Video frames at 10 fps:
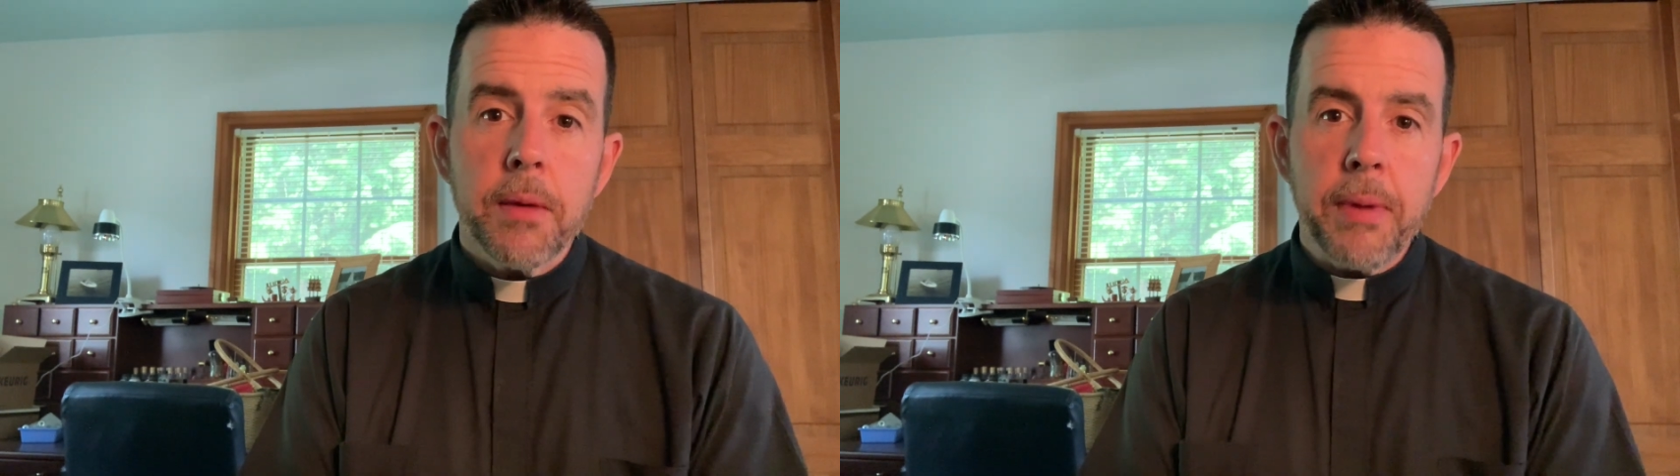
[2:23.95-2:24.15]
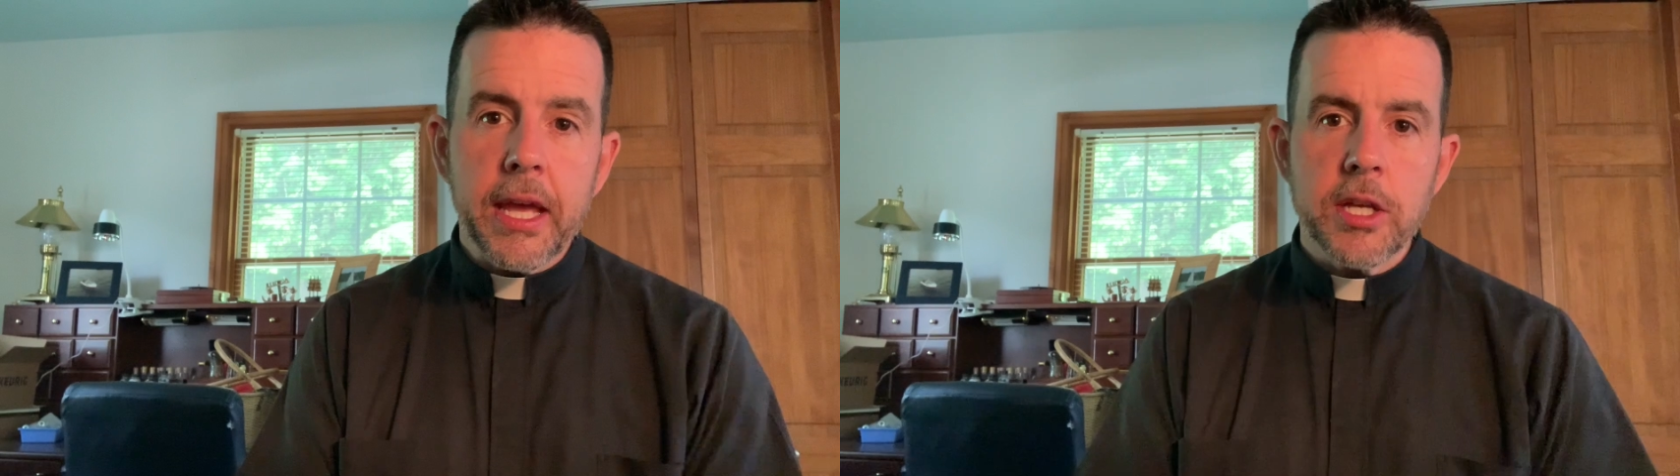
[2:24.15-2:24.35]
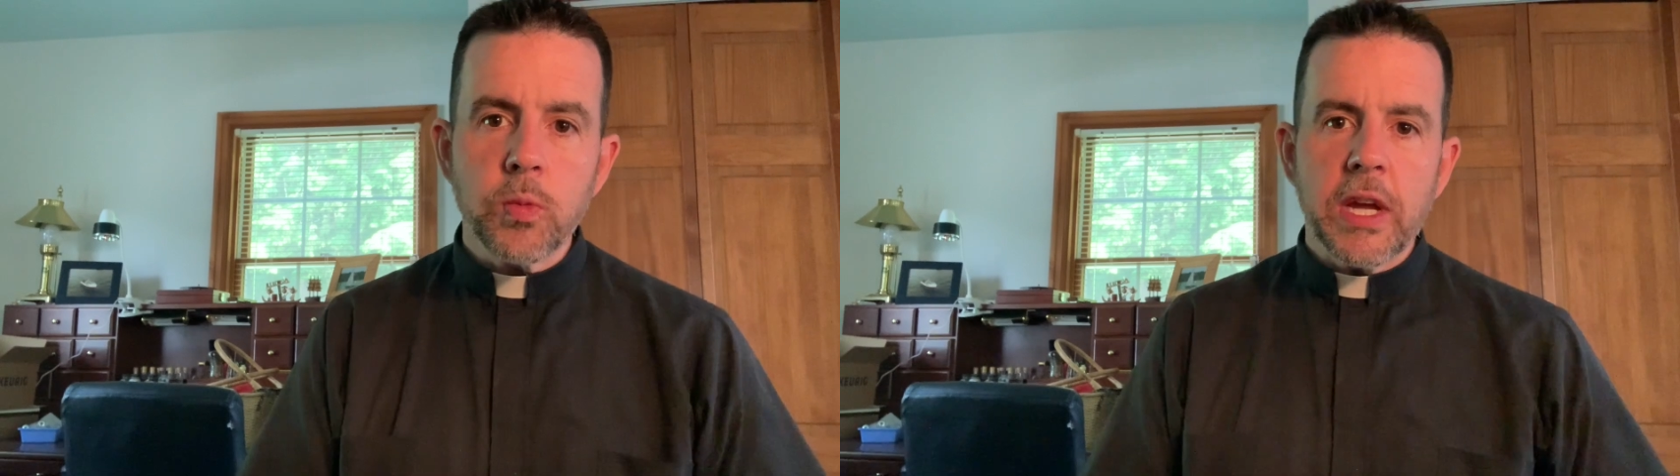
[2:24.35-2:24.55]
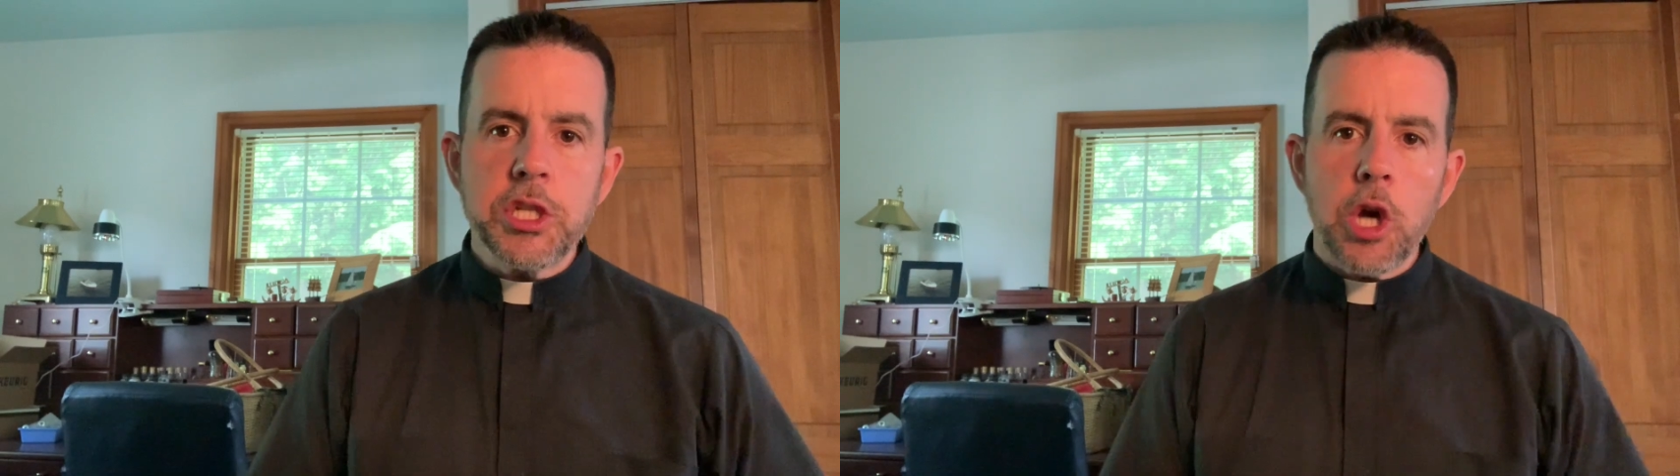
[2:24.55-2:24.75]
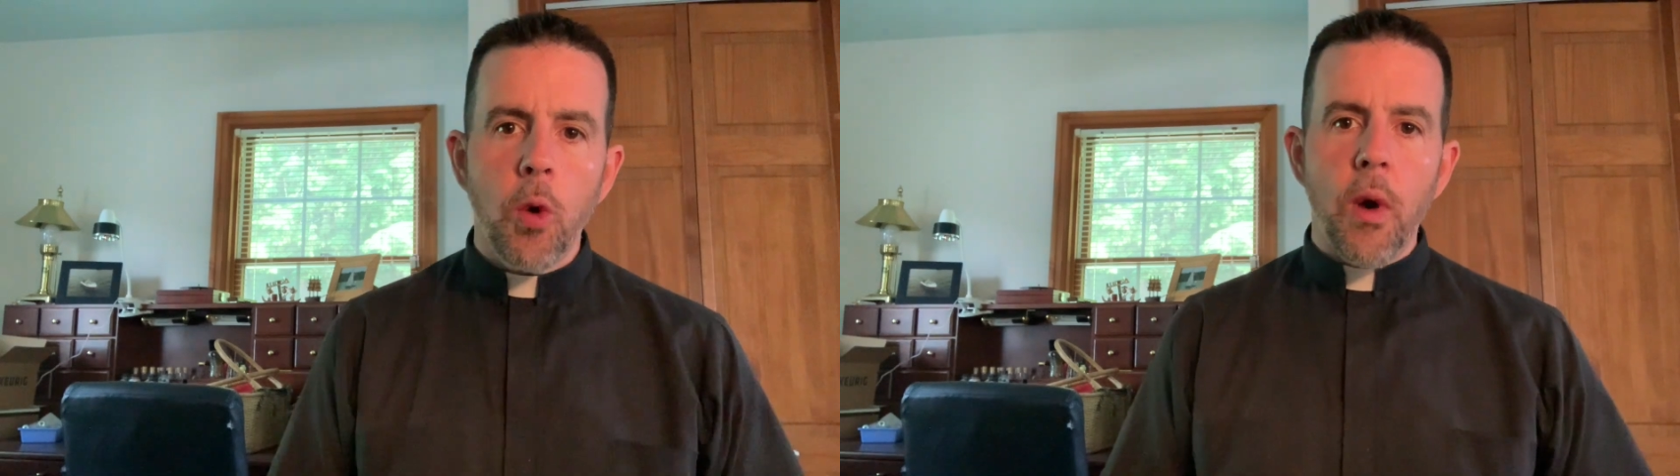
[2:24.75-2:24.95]
because we
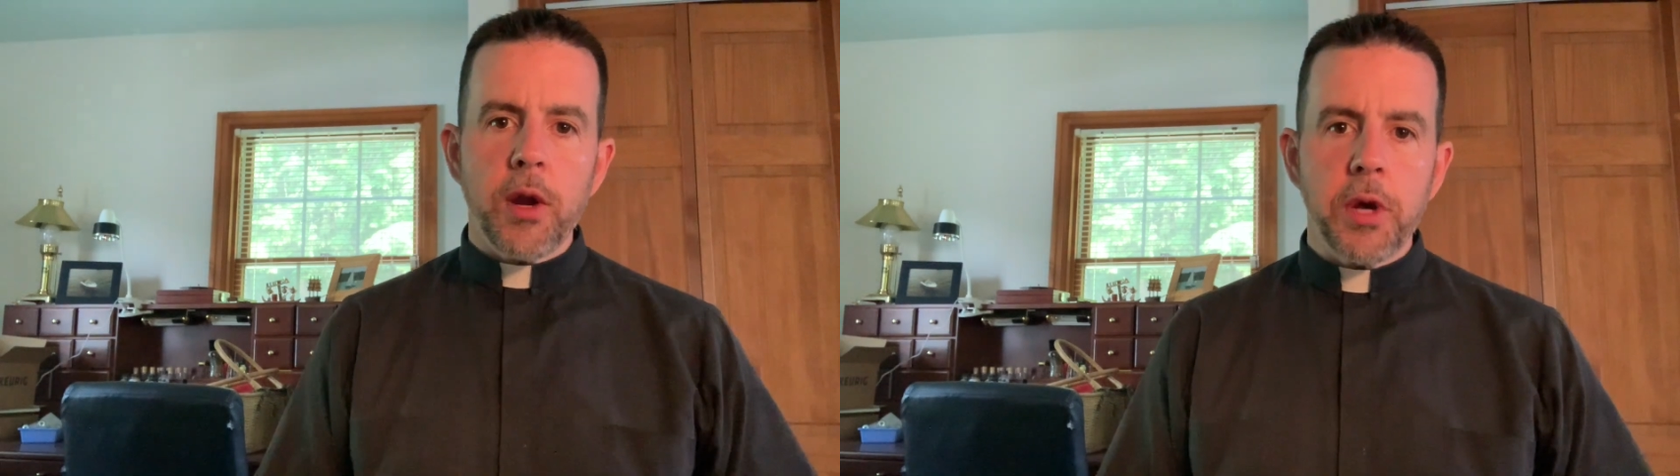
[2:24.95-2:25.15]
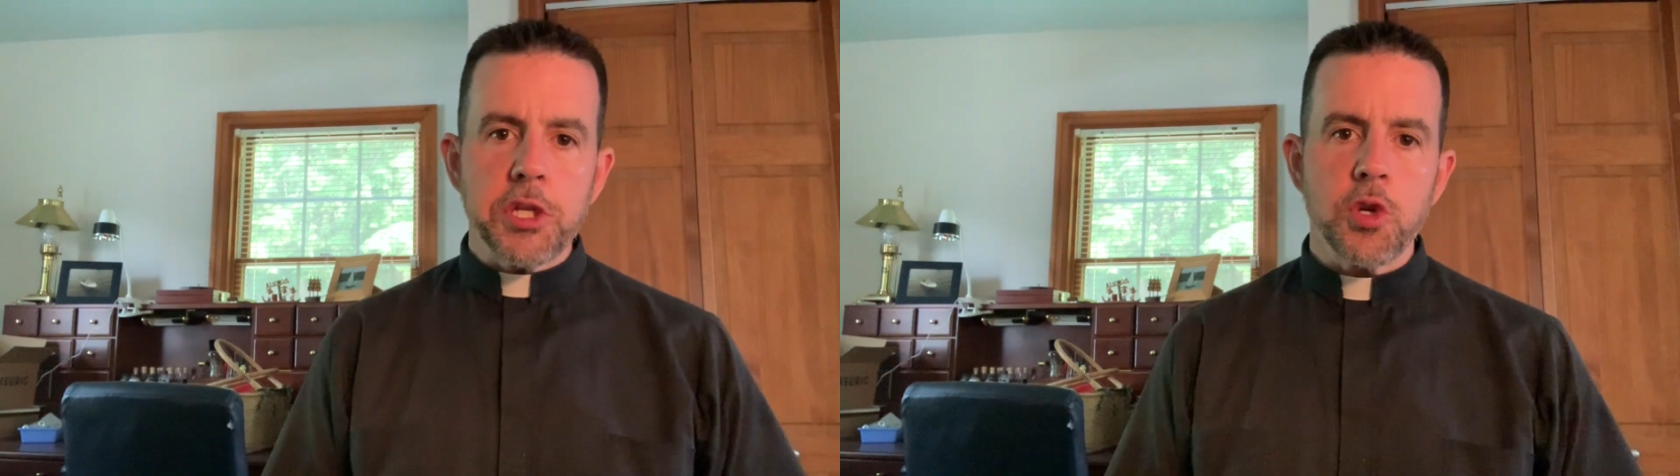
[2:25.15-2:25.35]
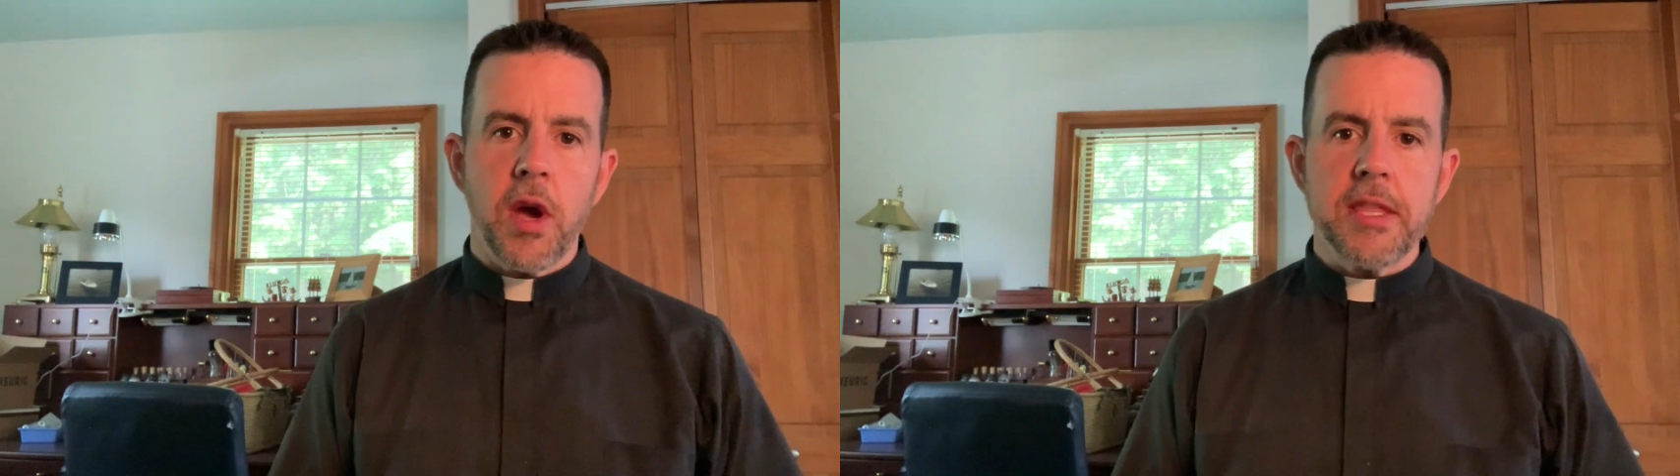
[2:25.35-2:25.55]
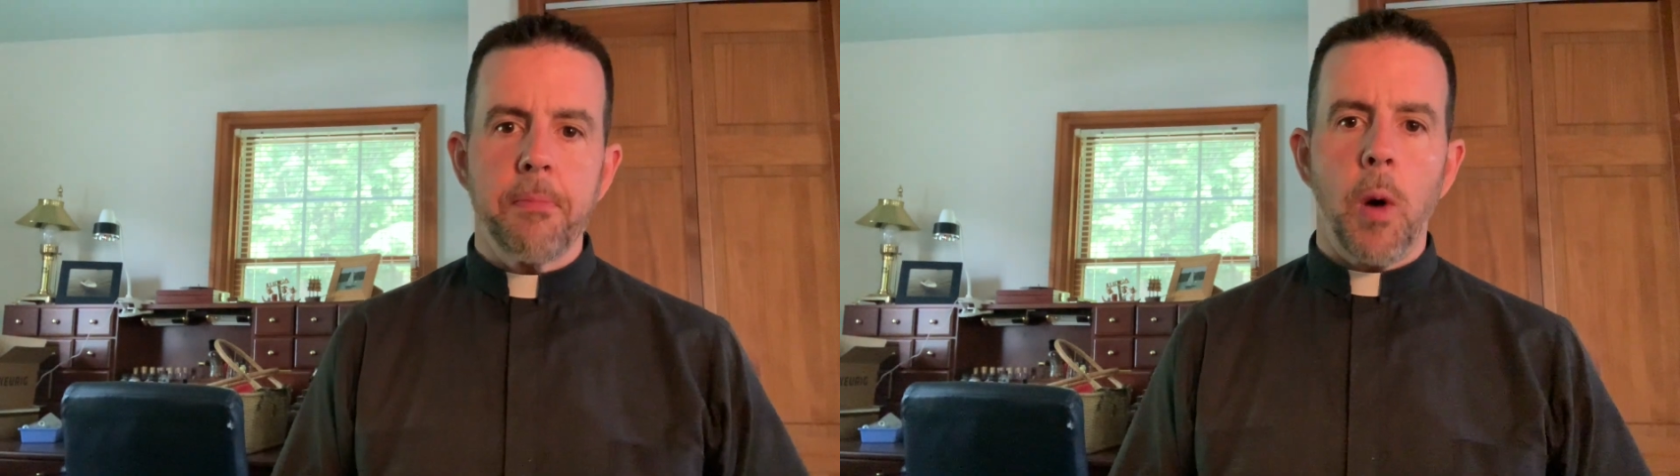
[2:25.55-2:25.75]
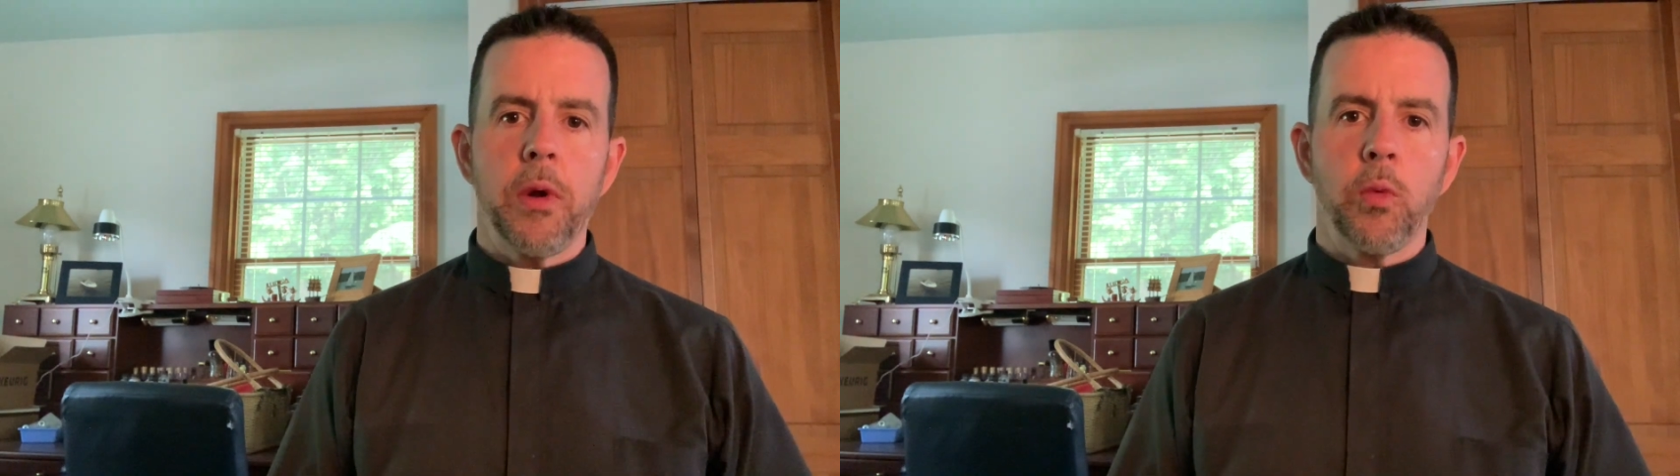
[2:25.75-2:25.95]
don't want to enjoy the
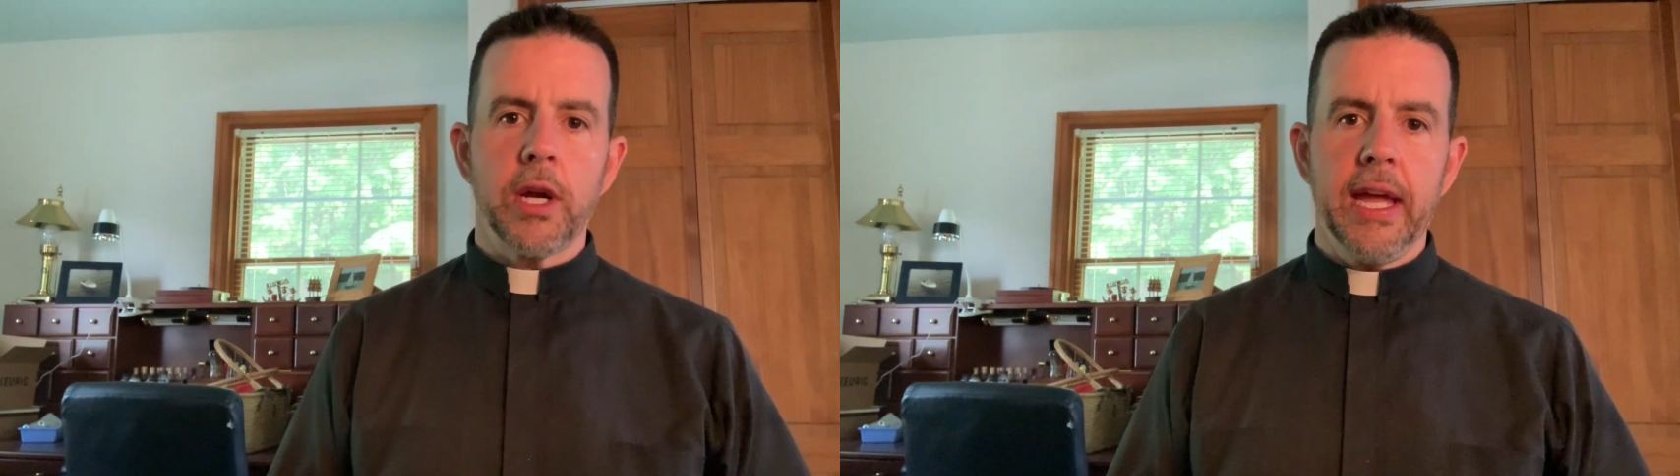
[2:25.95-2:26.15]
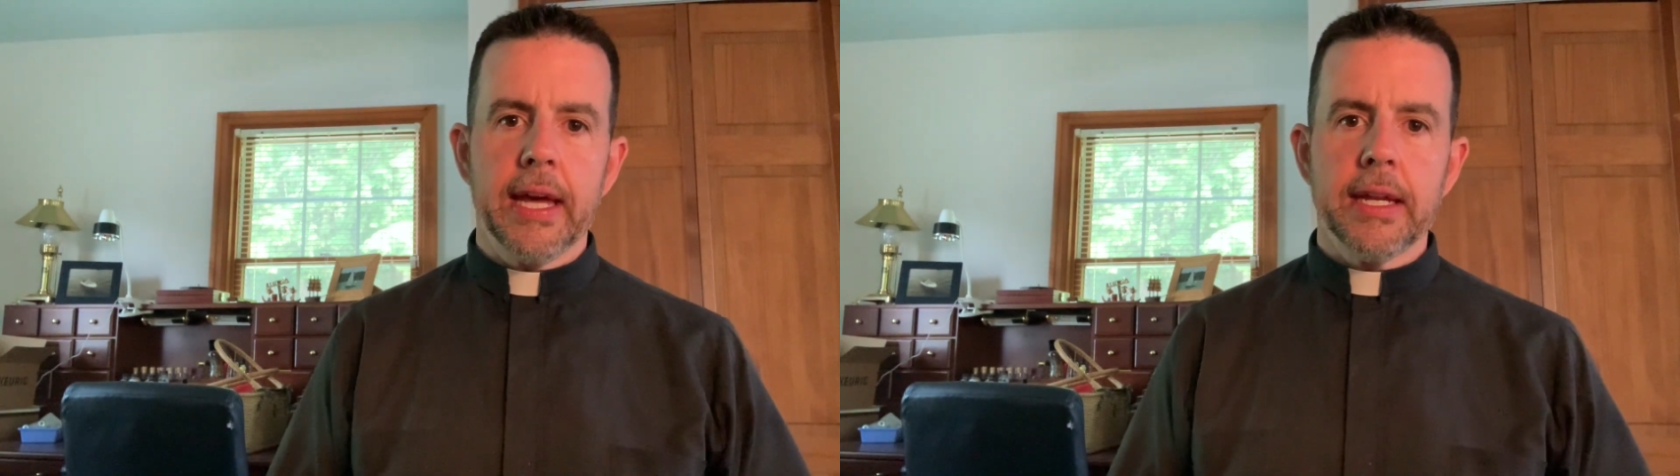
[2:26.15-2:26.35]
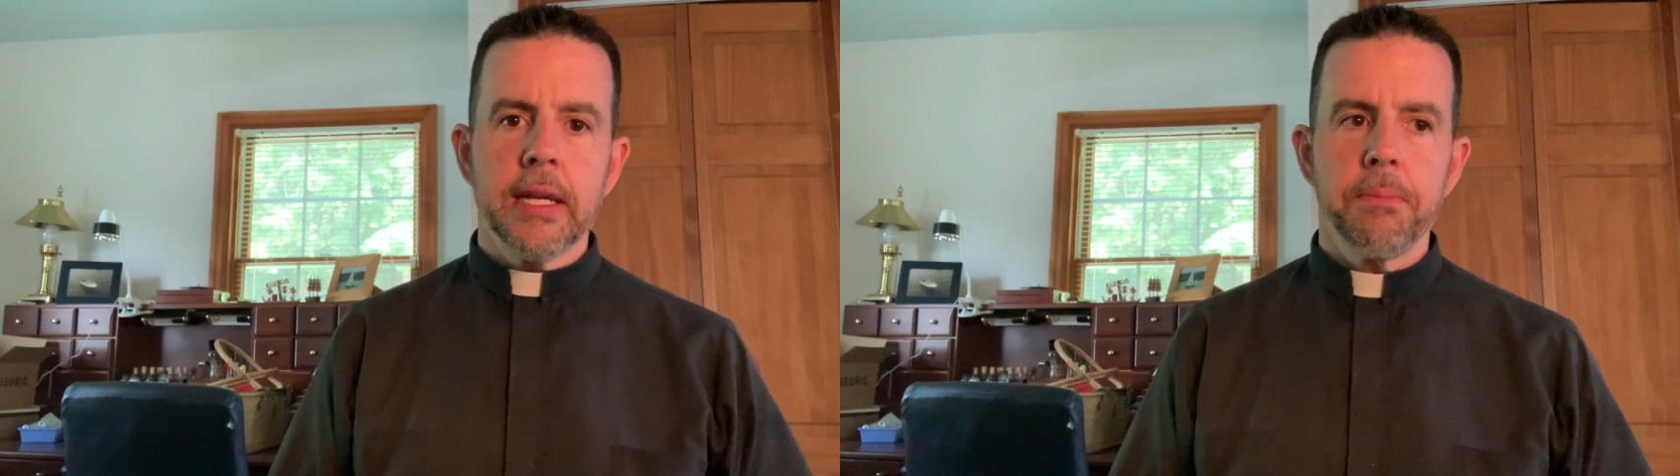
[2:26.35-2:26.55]
moment we're in,